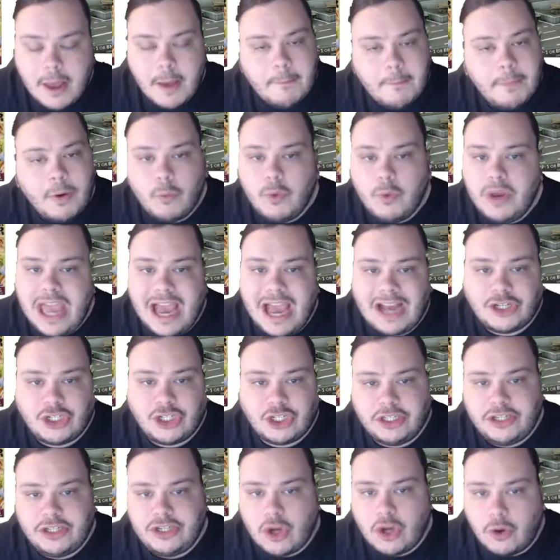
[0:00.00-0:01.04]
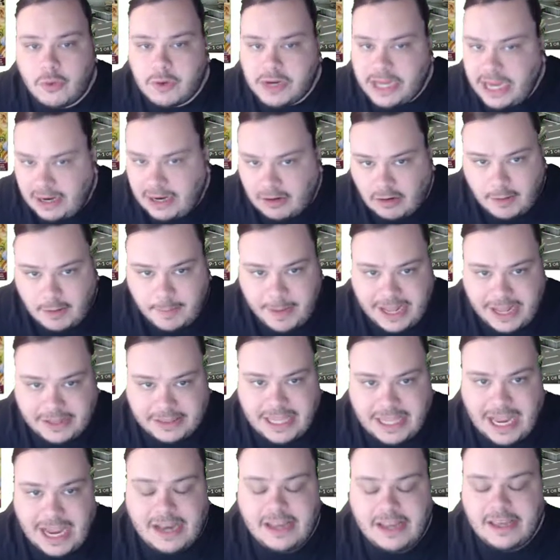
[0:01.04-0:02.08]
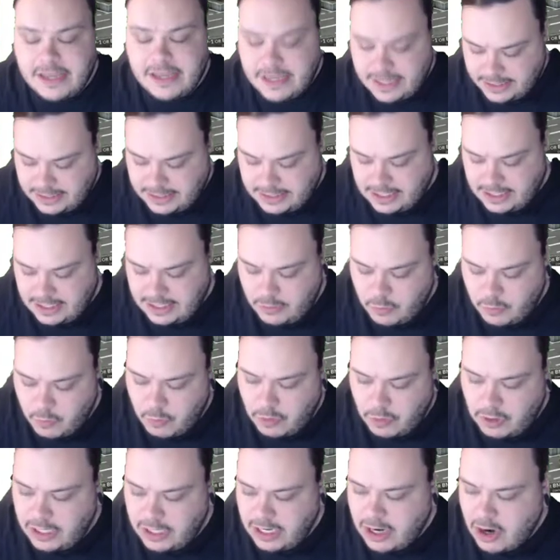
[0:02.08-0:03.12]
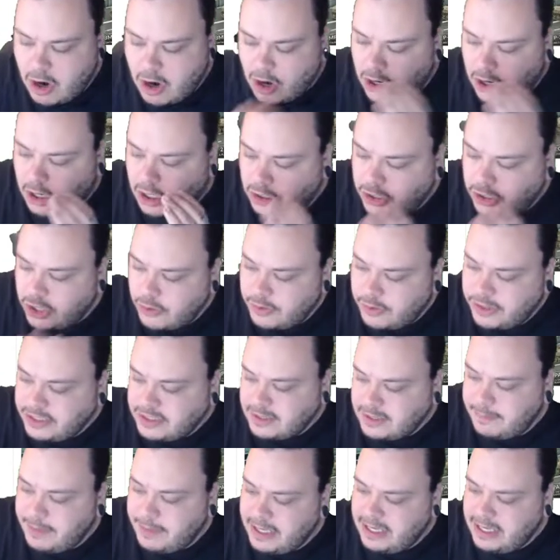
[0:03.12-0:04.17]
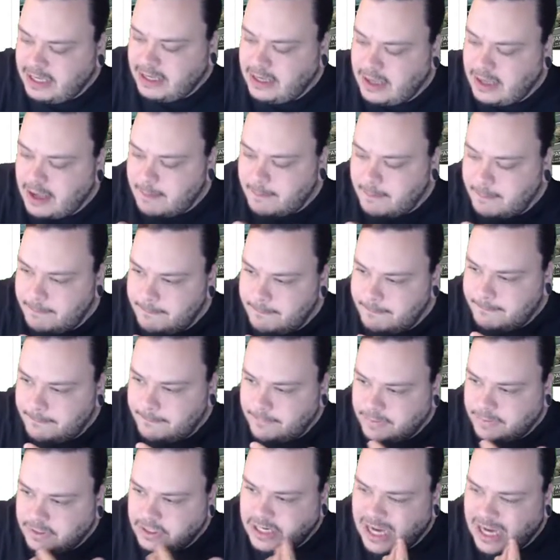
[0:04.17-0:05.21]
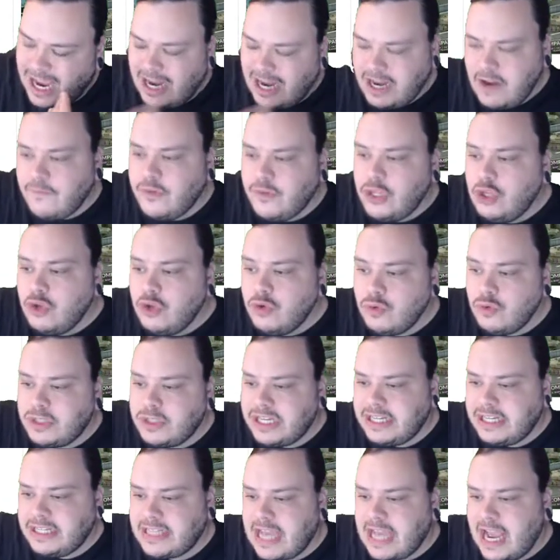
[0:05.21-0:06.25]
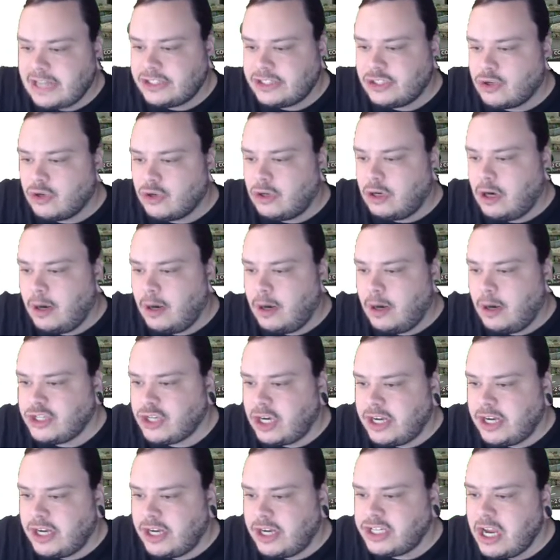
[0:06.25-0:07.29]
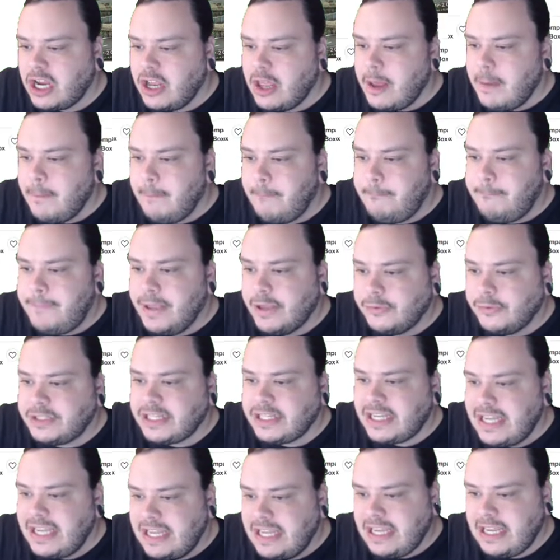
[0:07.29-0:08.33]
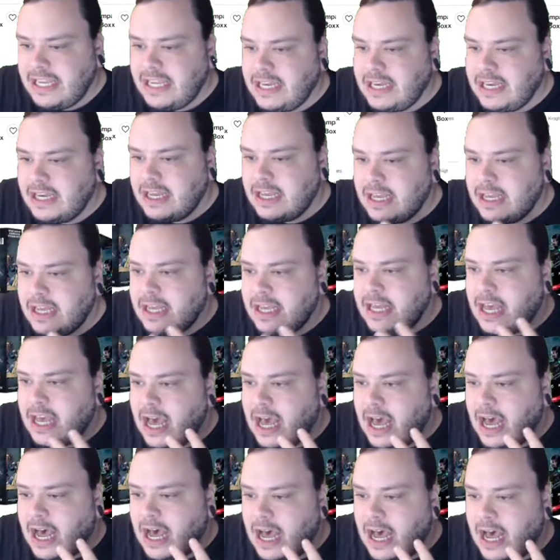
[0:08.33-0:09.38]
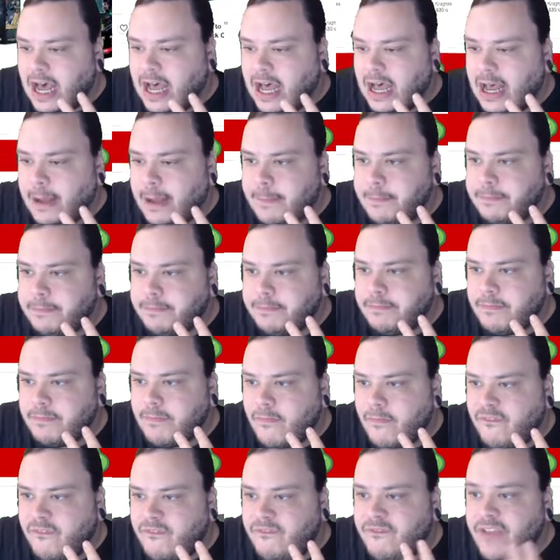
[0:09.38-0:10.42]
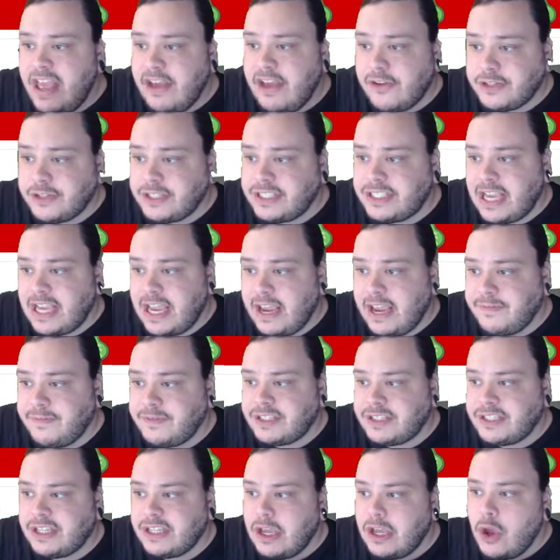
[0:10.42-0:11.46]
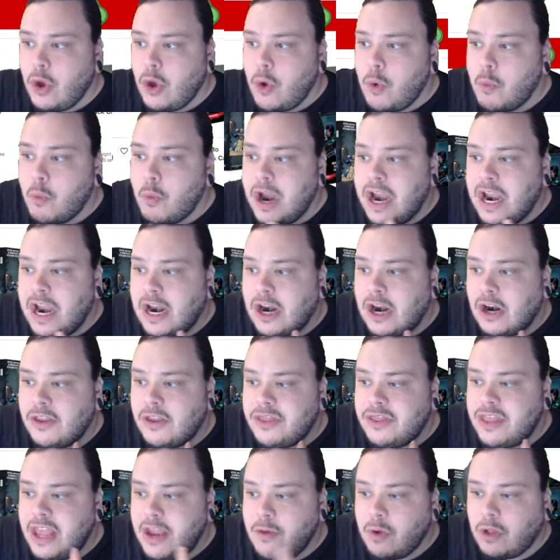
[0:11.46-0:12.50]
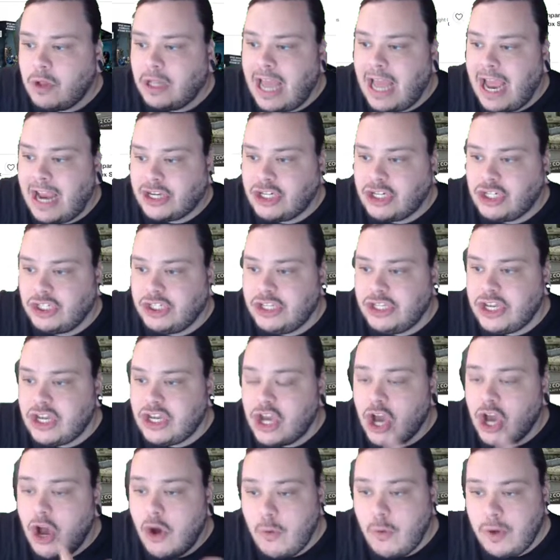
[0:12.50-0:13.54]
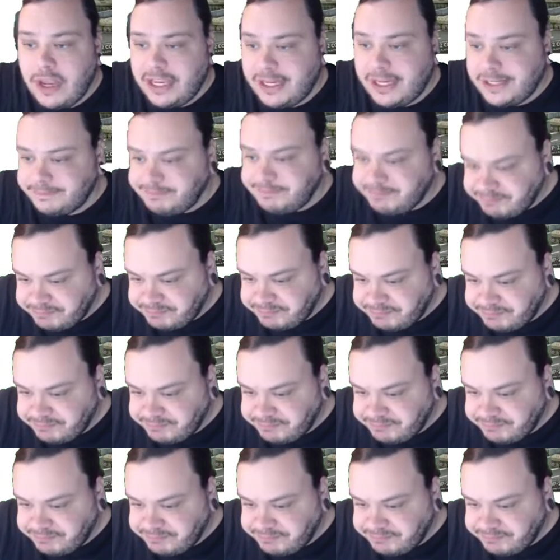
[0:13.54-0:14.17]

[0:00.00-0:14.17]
But we actually don't care about that. See, we are going to be um, kind of using tactical arbitrage built in um, fail safes where they will actually go in,